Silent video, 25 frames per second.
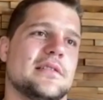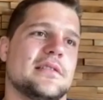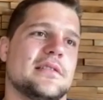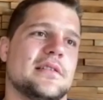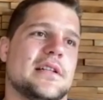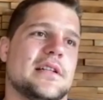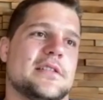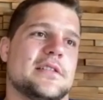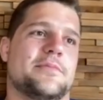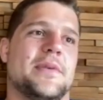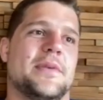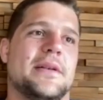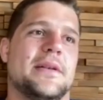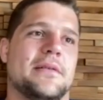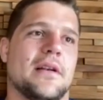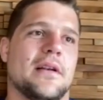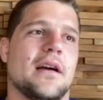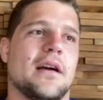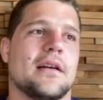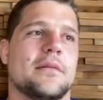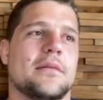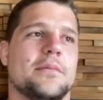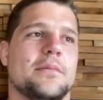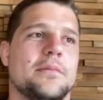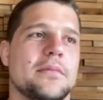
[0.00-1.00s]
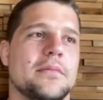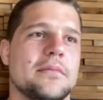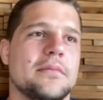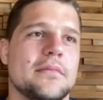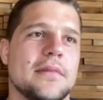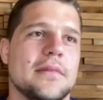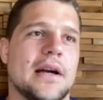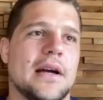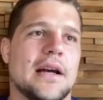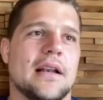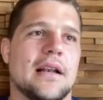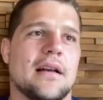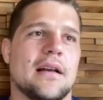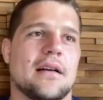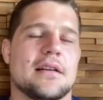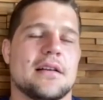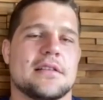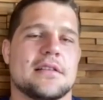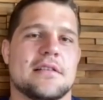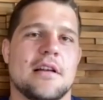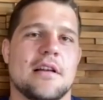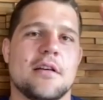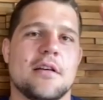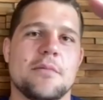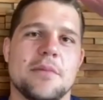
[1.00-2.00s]
that's been like had uh, like a
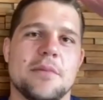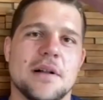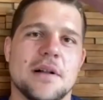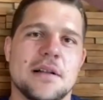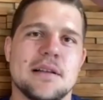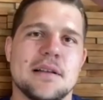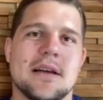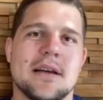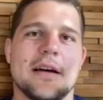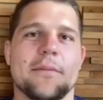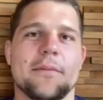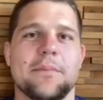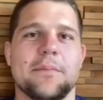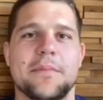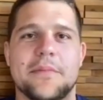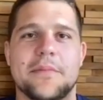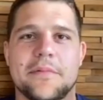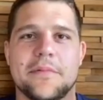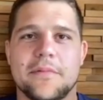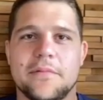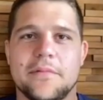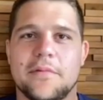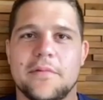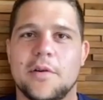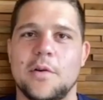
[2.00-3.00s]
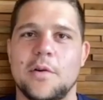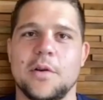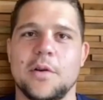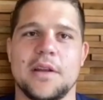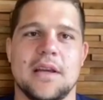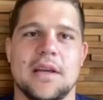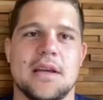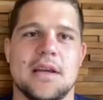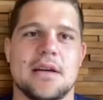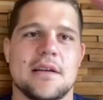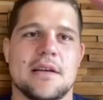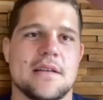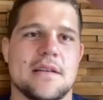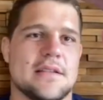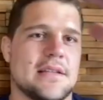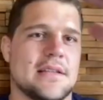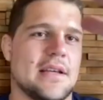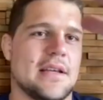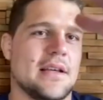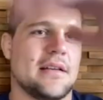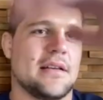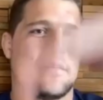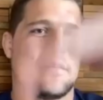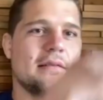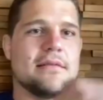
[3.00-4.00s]
slow build up through the years,
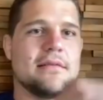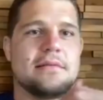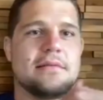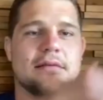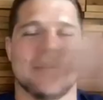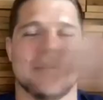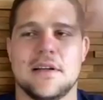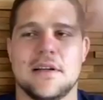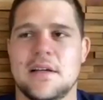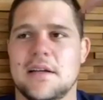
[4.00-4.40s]
and